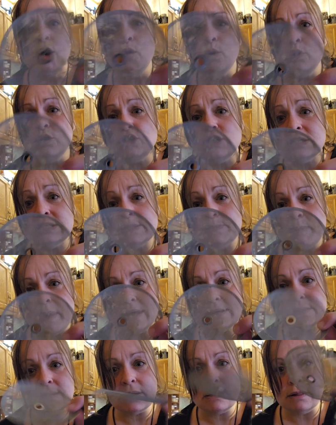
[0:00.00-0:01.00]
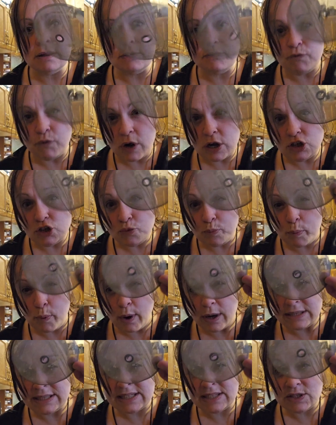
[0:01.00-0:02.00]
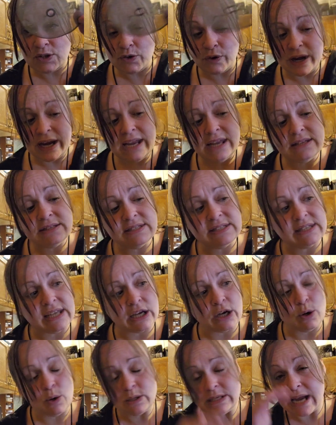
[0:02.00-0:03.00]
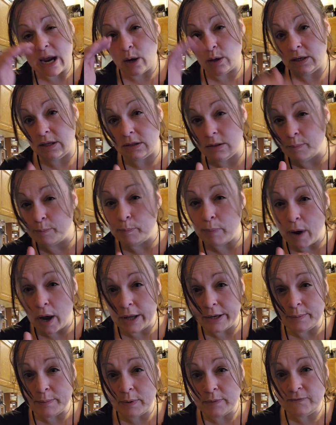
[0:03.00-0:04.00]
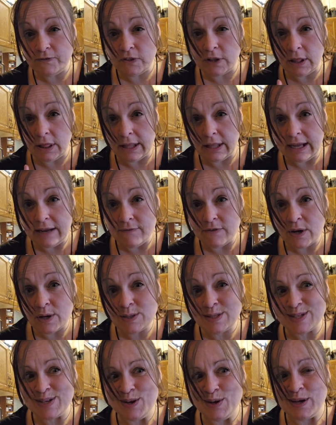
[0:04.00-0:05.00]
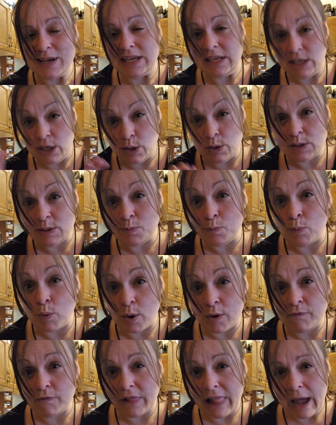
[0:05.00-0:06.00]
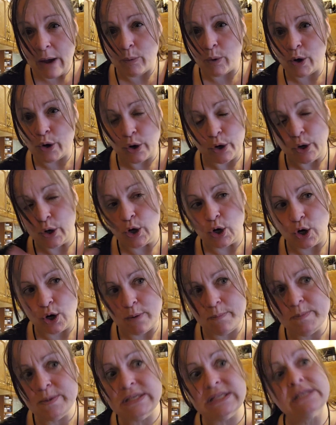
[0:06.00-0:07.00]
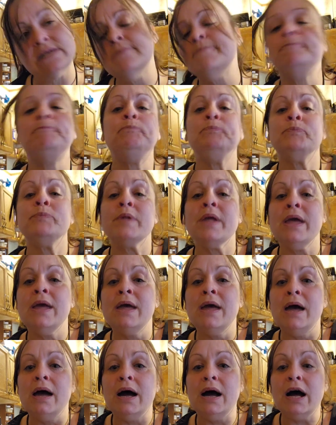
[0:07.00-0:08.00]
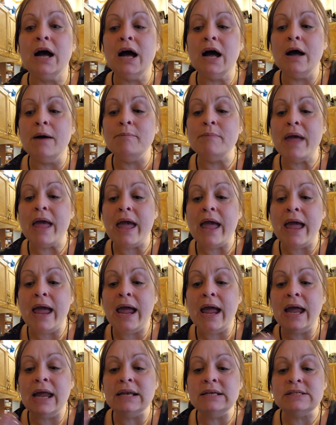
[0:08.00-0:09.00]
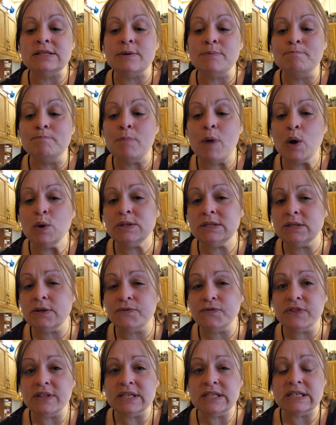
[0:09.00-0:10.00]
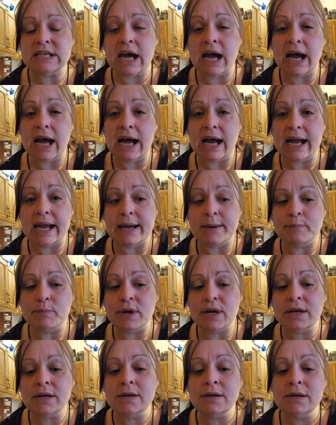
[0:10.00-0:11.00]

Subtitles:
which is basically French press screens that go down at the bottom of the Levo so you can use more flour or herbs. And most of the time,